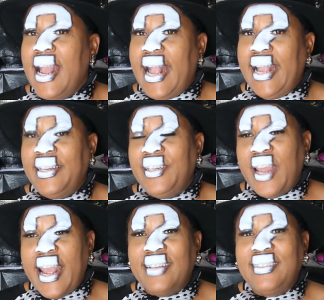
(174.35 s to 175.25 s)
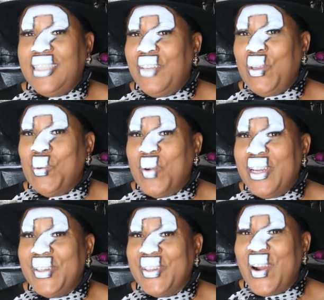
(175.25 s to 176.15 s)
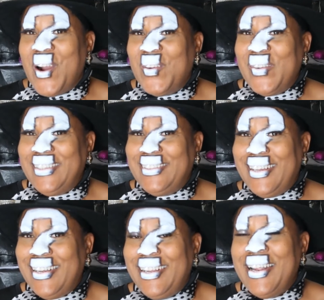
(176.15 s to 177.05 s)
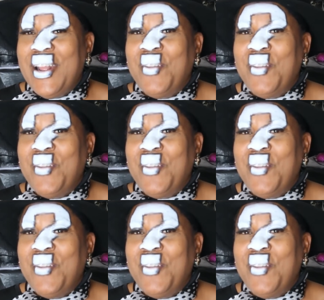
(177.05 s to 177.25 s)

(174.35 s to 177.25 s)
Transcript: And as Stevie Wonder always say,